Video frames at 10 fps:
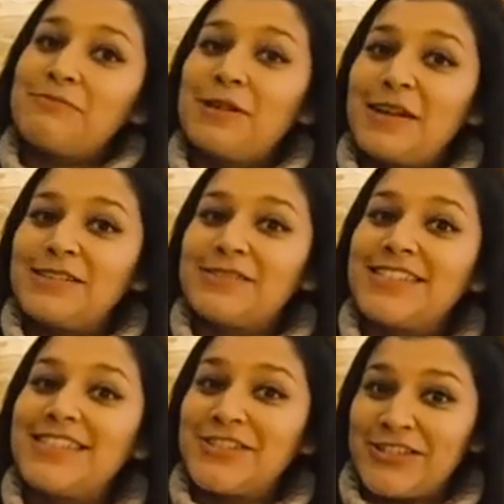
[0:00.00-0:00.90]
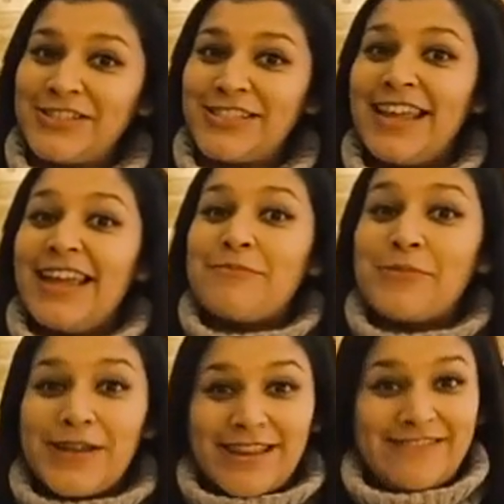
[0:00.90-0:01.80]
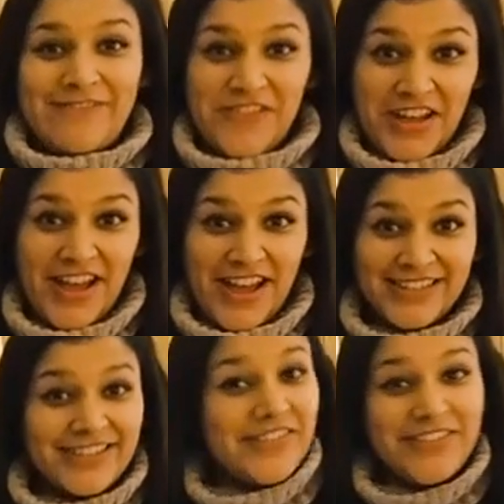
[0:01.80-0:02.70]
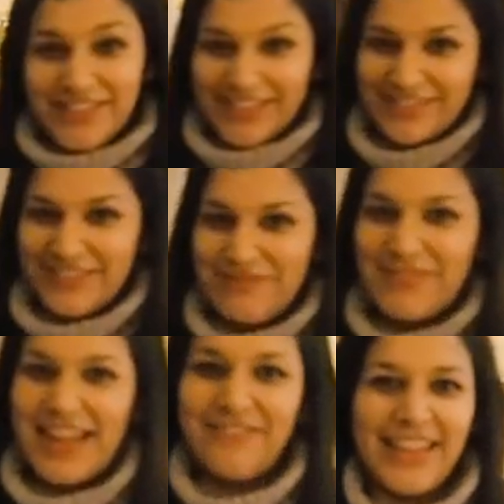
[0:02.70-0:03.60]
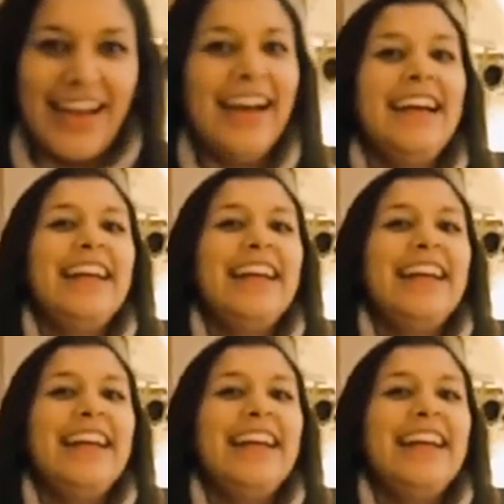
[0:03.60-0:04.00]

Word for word: blind which is just put in for her. So none of the other rooms have that.